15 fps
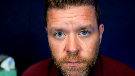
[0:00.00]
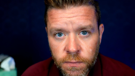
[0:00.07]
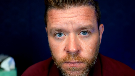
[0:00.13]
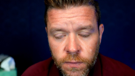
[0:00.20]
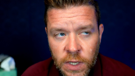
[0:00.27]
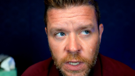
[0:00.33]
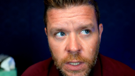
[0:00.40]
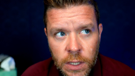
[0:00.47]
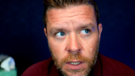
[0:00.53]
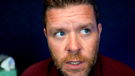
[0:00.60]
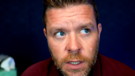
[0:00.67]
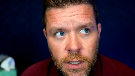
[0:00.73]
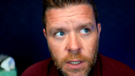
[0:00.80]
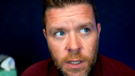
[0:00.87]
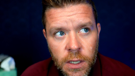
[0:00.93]

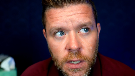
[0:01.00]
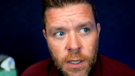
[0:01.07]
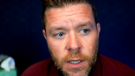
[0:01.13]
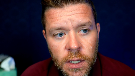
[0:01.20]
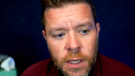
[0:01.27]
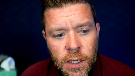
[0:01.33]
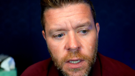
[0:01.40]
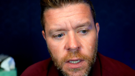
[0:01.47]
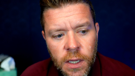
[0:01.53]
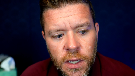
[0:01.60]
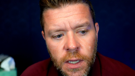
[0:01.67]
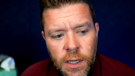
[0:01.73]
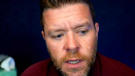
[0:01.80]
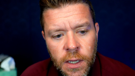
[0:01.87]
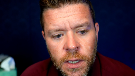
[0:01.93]

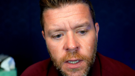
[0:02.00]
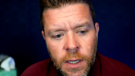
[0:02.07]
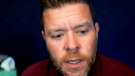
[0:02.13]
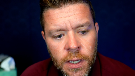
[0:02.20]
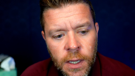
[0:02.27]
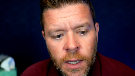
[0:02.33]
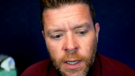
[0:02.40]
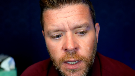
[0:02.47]
No one is speaking in this clip.